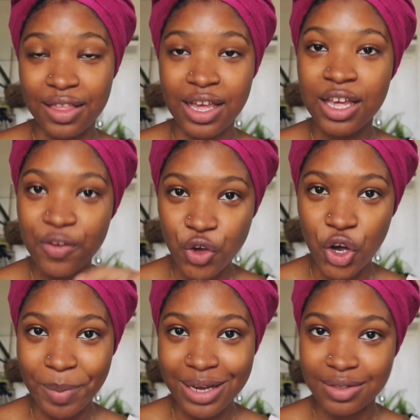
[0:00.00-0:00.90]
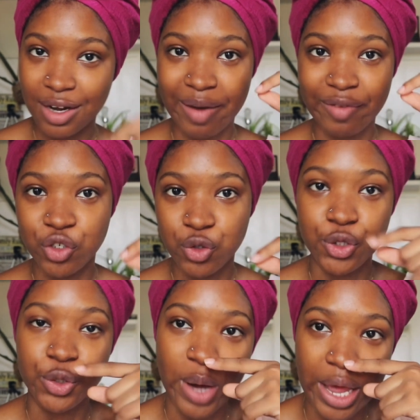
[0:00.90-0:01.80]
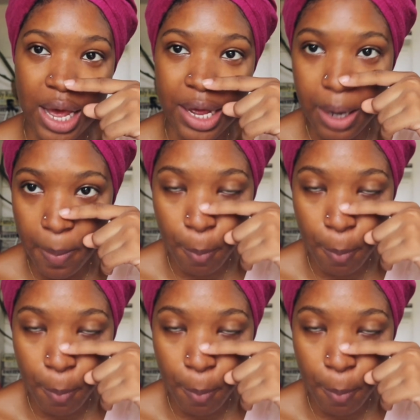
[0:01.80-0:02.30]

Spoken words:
if you're on my Instagram, I've shown you I had a